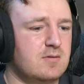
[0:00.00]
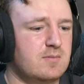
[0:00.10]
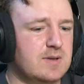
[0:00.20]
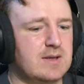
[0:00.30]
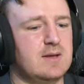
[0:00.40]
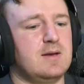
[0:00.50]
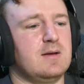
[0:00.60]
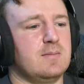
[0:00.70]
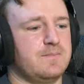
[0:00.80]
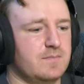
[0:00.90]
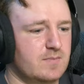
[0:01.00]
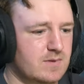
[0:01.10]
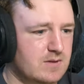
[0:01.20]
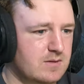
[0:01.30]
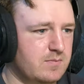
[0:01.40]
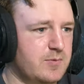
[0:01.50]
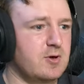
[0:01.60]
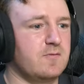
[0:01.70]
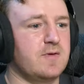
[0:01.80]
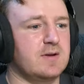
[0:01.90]
Dang.
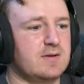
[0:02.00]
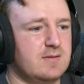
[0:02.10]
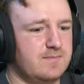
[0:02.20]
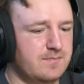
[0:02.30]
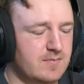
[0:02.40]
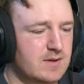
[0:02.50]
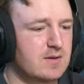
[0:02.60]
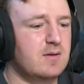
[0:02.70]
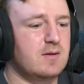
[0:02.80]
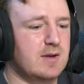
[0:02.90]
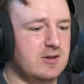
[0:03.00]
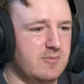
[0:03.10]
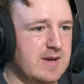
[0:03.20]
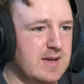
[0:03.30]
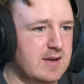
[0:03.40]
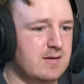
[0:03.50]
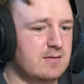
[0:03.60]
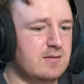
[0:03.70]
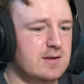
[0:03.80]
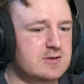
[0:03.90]
Perfect. Okay, they're back in it.
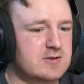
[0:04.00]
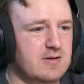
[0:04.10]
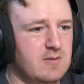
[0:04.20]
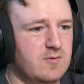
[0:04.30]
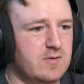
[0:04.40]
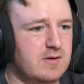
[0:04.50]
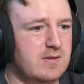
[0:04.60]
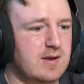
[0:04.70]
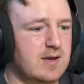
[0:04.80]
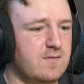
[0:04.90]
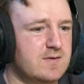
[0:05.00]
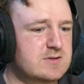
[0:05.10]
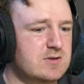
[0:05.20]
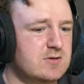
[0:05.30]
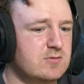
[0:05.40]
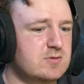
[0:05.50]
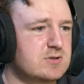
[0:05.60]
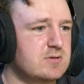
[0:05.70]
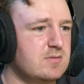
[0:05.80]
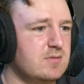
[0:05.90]
Get a try right before the end of the half. That's
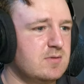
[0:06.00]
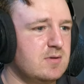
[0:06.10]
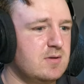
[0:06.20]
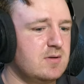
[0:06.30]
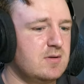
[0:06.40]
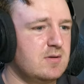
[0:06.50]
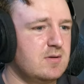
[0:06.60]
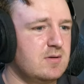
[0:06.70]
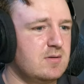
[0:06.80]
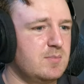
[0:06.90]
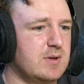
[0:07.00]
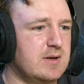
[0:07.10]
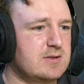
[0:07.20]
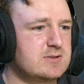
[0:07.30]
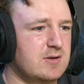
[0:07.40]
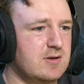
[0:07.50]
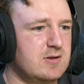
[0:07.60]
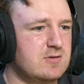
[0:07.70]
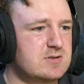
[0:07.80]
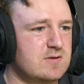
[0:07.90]
huge. But it's not
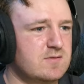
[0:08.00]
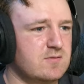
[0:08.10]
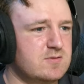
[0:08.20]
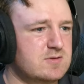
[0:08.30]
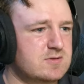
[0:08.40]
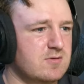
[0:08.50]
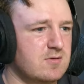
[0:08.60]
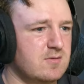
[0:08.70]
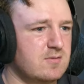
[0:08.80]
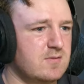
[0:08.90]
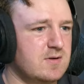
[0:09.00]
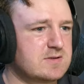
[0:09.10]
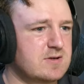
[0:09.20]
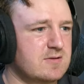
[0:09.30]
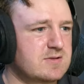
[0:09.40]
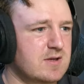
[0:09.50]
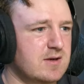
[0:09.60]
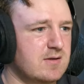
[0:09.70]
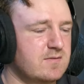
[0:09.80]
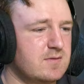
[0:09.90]
huge if the Roosters score where the snow's up
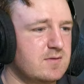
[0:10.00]
now.